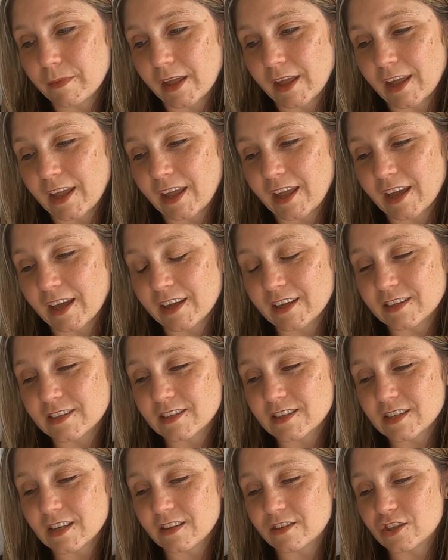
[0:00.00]

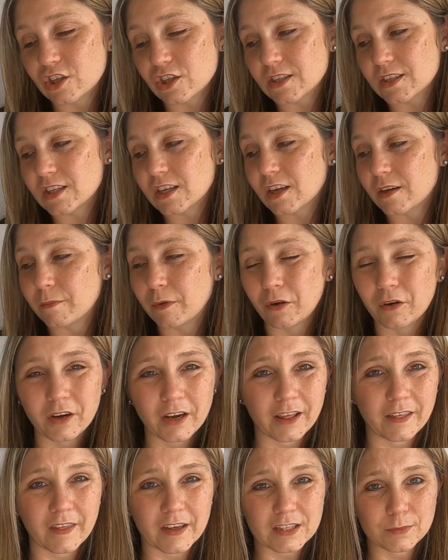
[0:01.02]
and just the
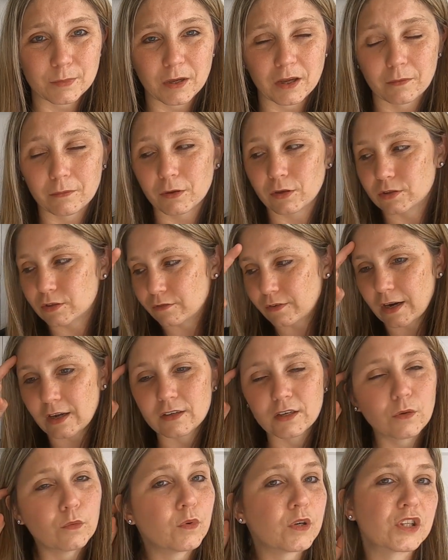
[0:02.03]
community that's being built around
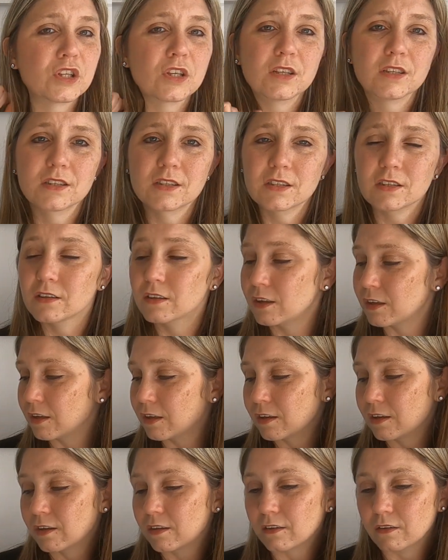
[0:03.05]
it, which is
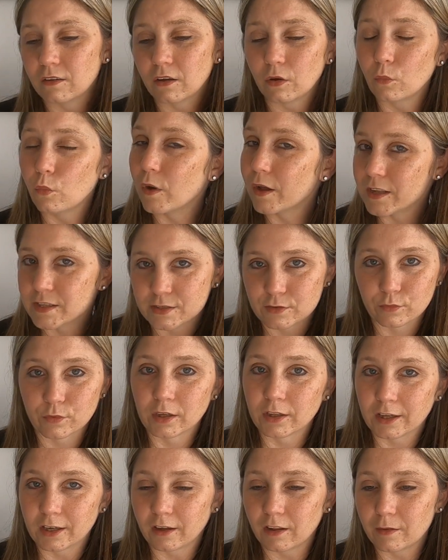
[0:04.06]
what it's
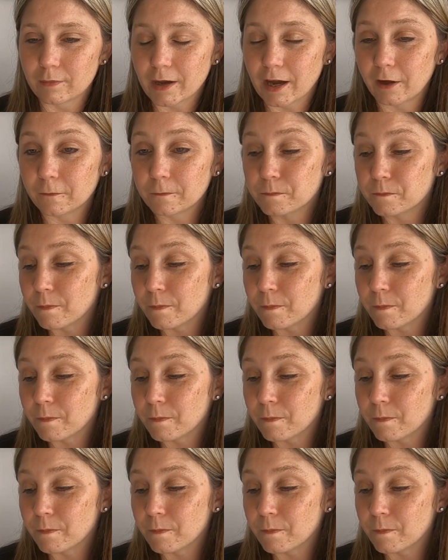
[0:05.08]
really all about.